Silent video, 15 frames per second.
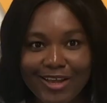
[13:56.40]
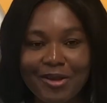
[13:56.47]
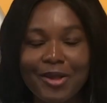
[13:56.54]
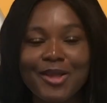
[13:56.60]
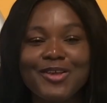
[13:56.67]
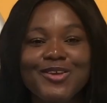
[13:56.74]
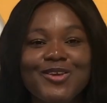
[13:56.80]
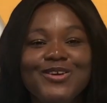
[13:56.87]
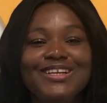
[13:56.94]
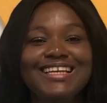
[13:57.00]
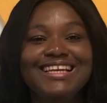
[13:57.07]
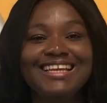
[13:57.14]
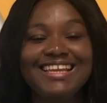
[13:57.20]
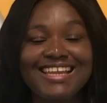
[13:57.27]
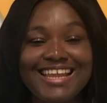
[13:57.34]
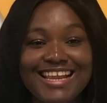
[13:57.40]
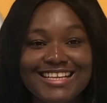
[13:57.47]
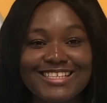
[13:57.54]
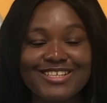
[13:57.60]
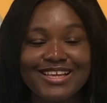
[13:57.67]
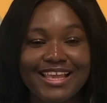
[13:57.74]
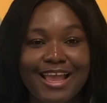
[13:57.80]
You need
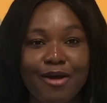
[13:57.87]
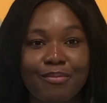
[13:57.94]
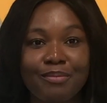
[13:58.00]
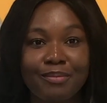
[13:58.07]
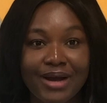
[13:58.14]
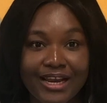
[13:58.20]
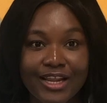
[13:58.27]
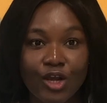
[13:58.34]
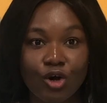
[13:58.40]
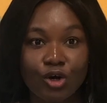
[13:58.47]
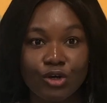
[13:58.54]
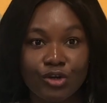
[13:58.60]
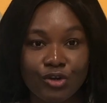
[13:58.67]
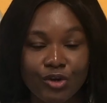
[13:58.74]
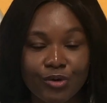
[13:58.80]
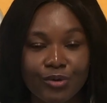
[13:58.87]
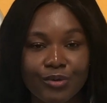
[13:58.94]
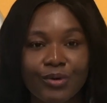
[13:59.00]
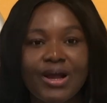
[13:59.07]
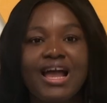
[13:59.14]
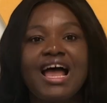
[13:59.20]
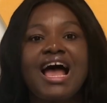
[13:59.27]
to get money on you.
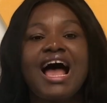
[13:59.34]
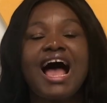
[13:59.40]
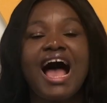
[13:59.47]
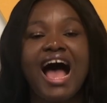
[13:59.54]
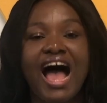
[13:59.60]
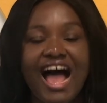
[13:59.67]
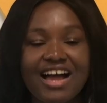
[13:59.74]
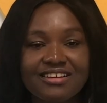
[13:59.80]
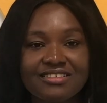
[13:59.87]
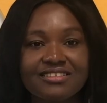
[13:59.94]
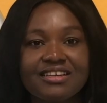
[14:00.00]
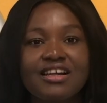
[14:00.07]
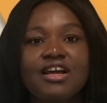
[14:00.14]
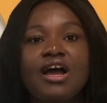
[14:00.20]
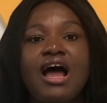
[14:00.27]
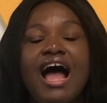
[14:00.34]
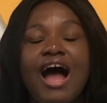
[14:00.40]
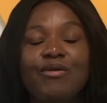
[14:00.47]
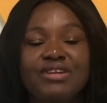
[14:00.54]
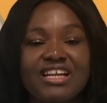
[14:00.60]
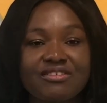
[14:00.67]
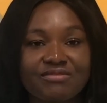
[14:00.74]
And I would
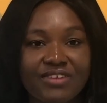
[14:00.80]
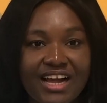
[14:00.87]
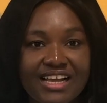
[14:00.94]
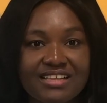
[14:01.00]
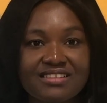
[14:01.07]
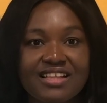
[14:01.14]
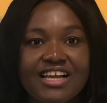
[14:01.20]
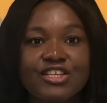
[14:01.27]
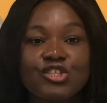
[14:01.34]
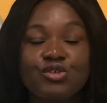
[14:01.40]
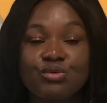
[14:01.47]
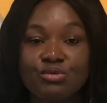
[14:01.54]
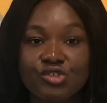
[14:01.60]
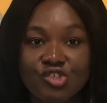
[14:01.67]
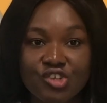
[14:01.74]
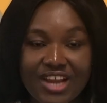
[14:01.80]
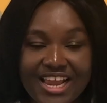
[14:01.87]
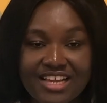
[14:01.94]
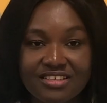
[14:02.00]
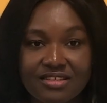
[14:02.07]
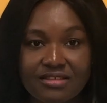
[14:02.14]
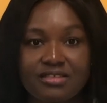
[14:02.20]
advise that you
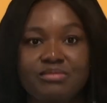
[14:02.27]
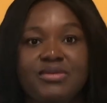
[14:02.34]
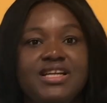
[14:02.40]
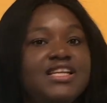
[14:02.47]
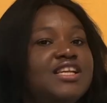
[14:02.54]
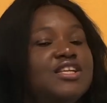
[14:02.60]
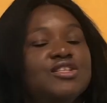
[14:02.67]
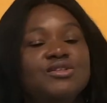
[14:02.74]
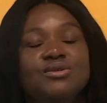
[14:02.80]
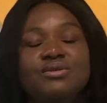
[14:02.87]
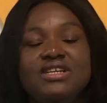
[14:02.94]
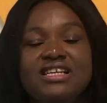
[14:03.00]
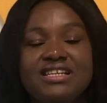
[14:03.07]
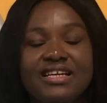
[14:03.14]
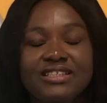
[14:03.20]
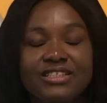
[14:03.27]
change this money to either the